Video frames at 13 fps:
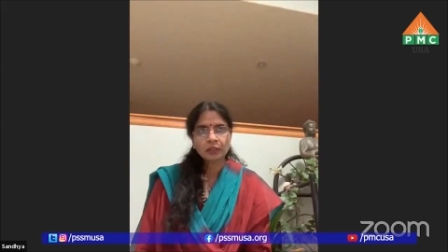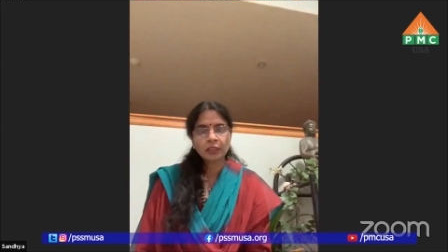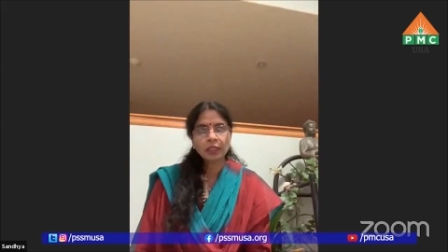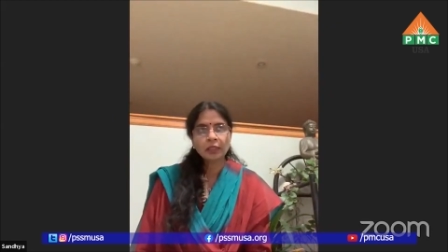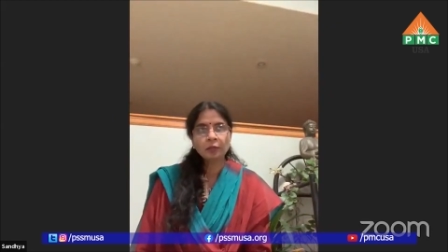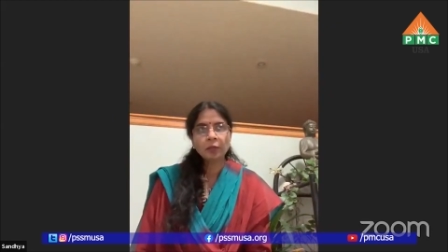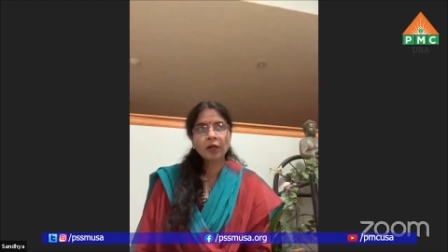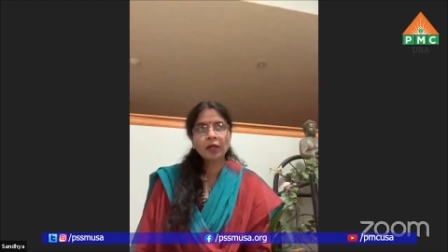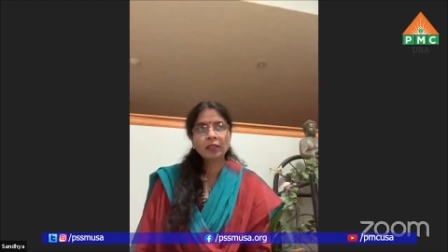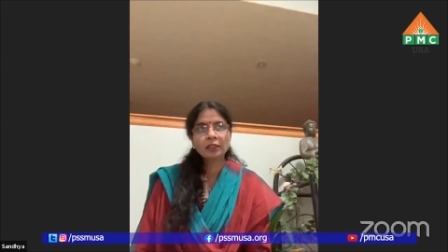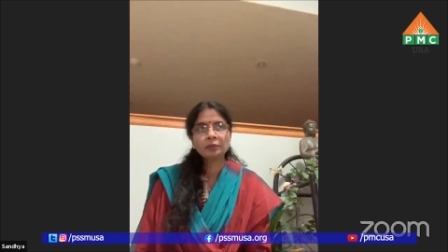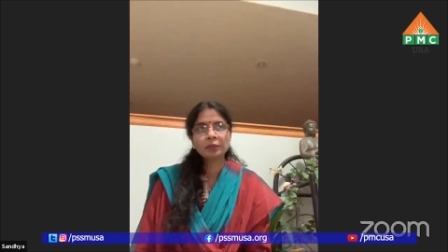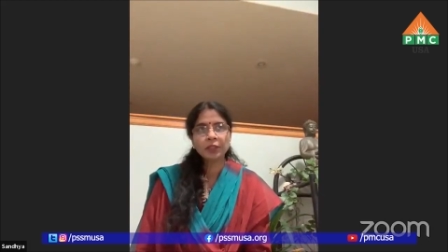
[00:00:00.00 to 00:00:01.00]
They
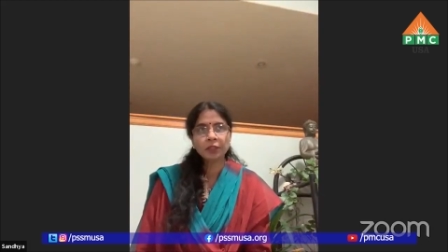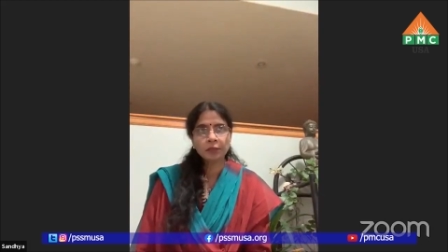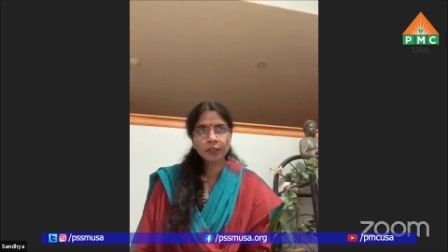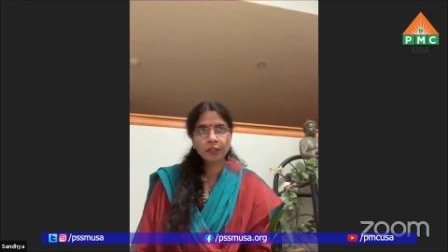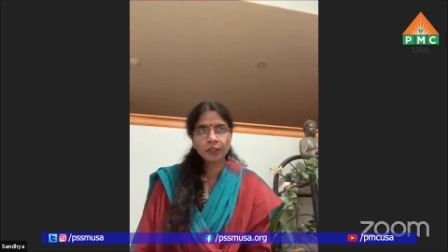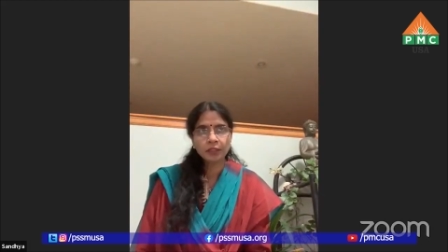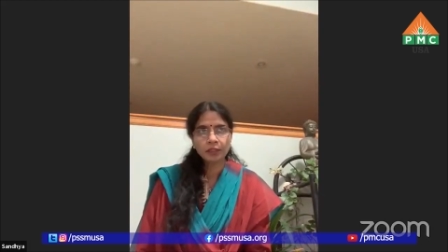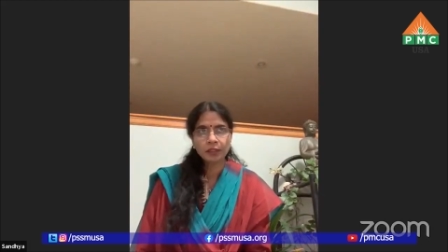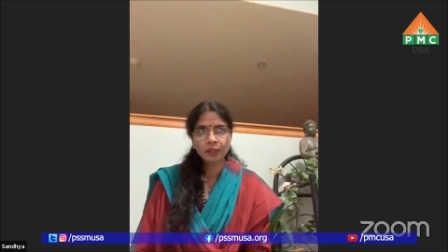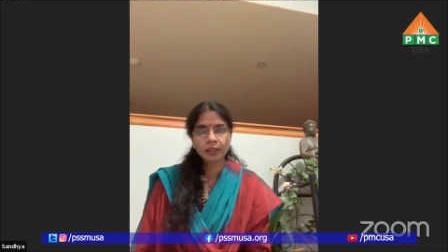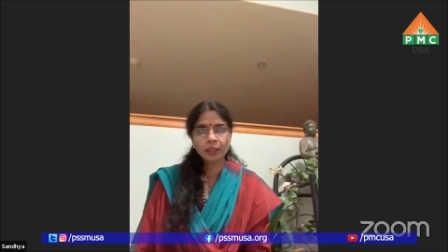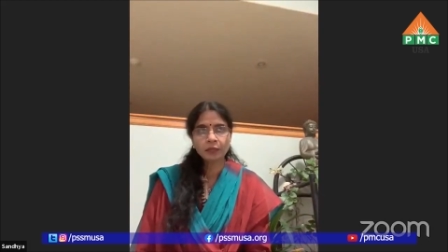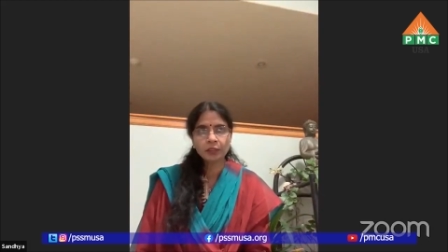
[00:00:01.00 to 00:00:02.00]
bought pyramid
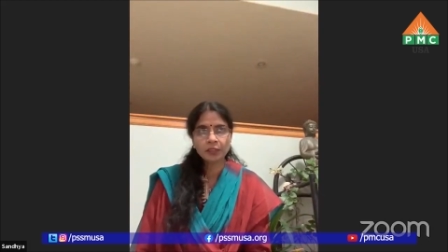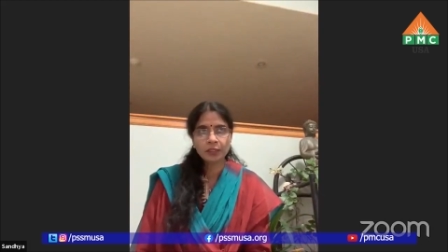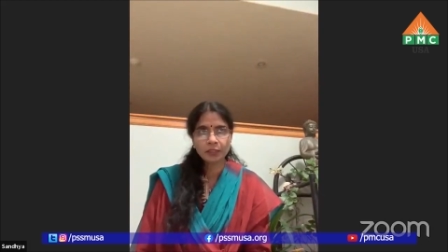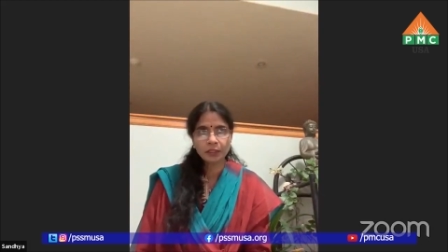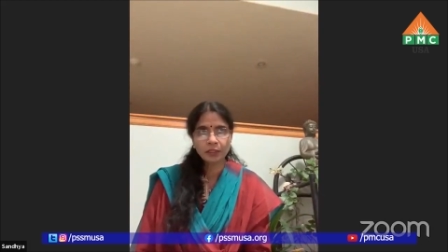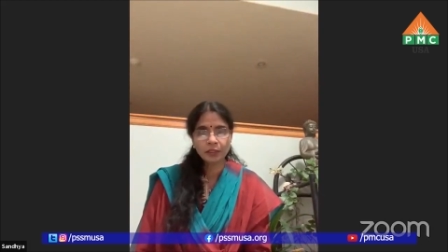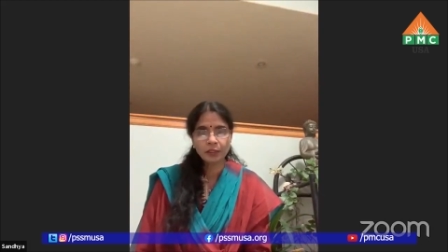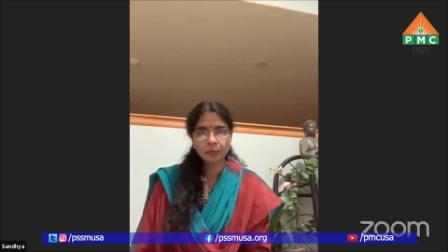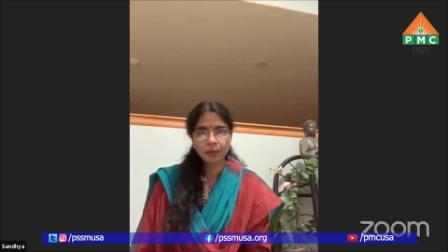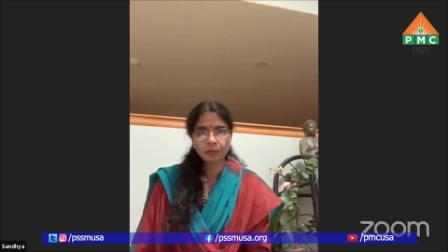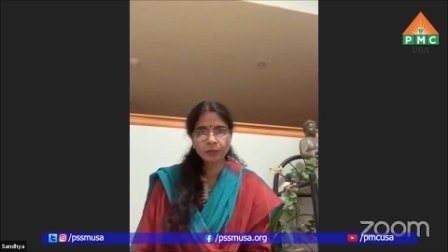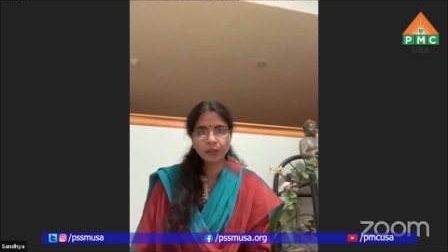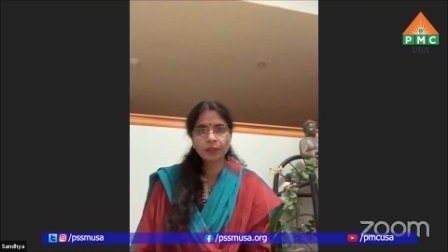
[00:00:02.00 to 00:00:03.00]
and they were sitting in the
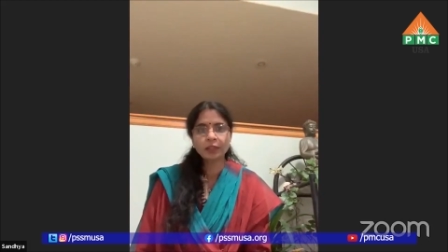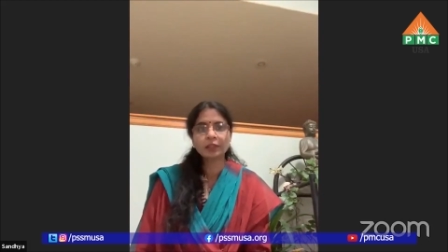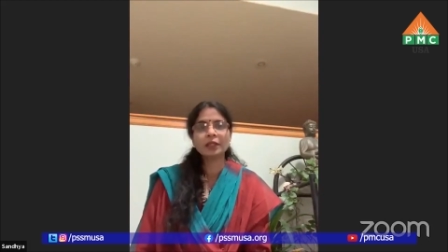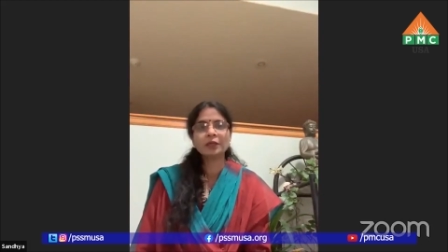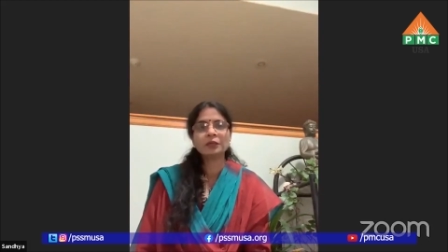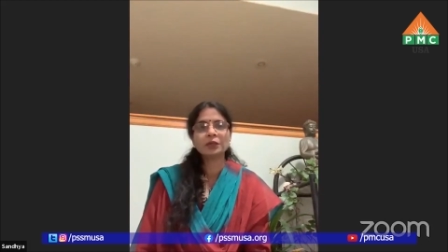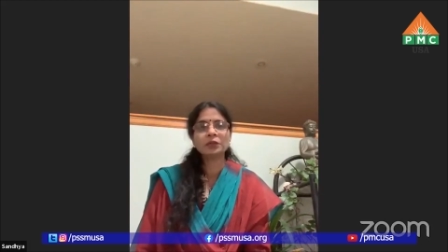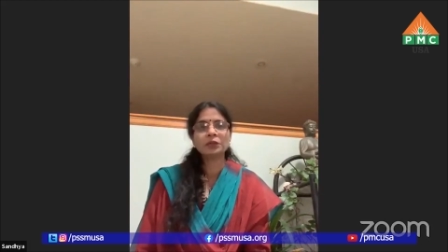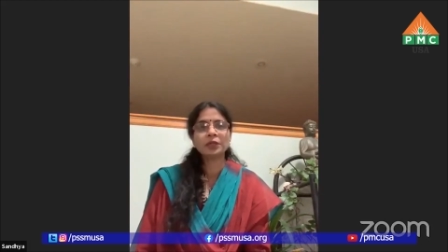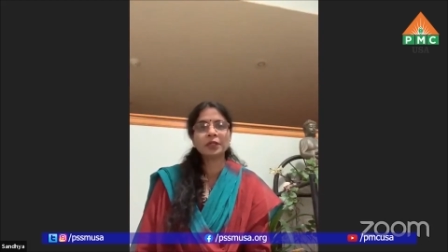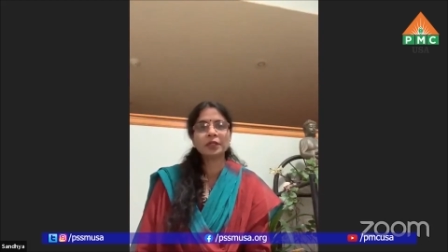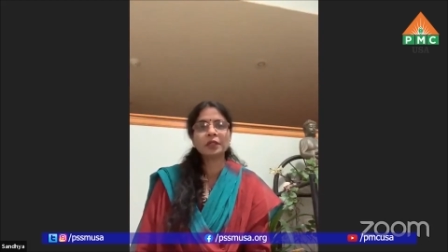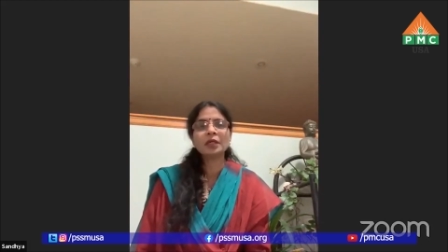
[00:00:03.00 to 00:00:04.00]
pyramid and they were
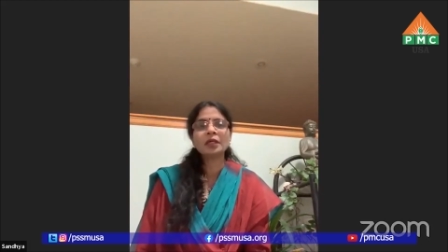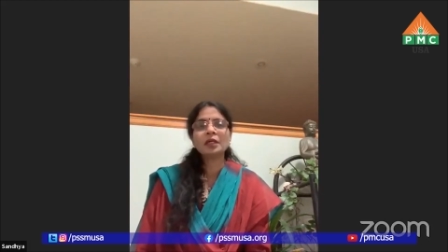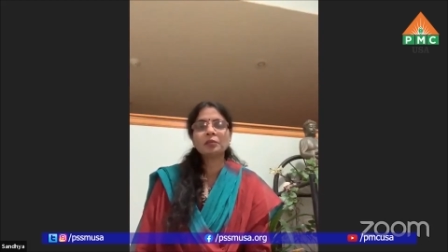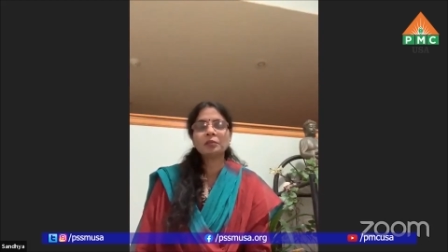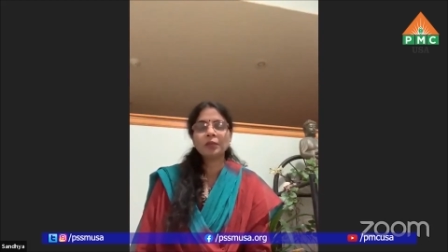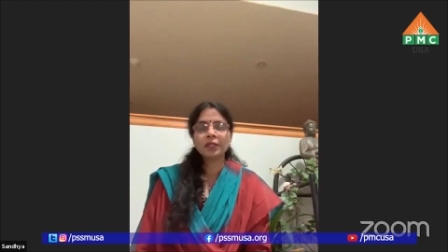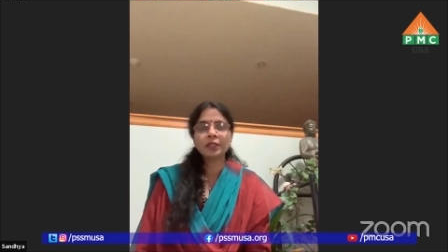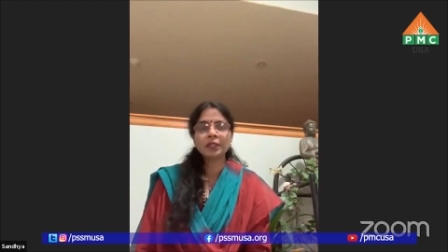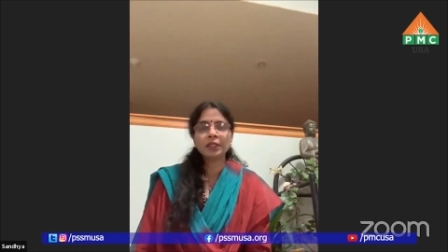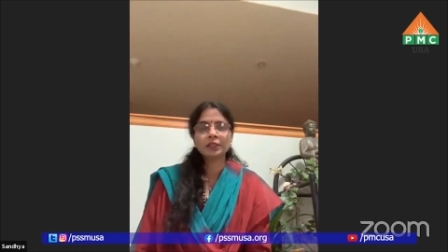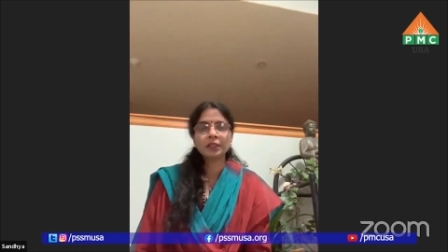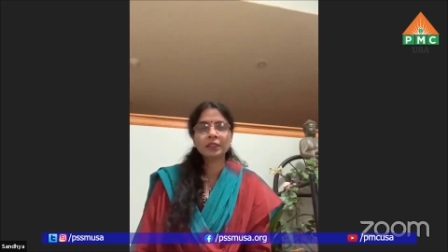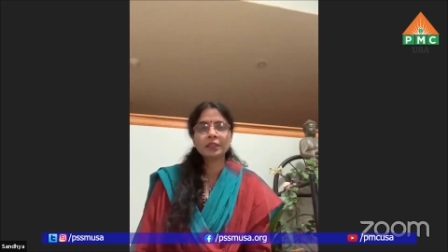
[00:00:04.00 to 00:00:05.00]
doing
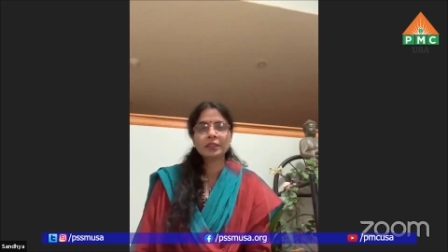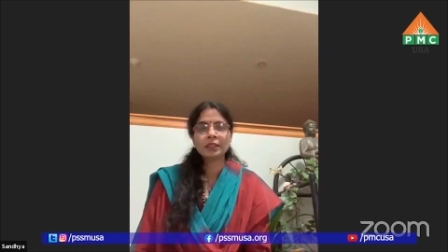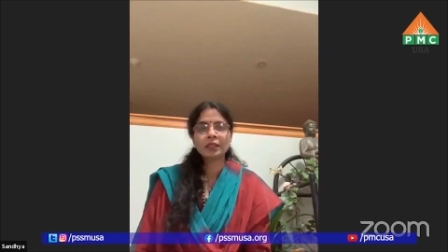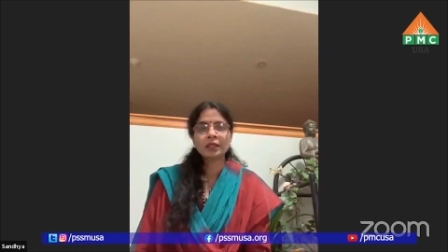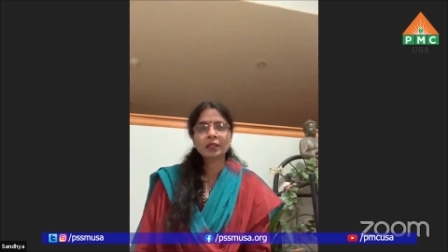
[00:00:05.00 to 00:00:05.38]
meditations.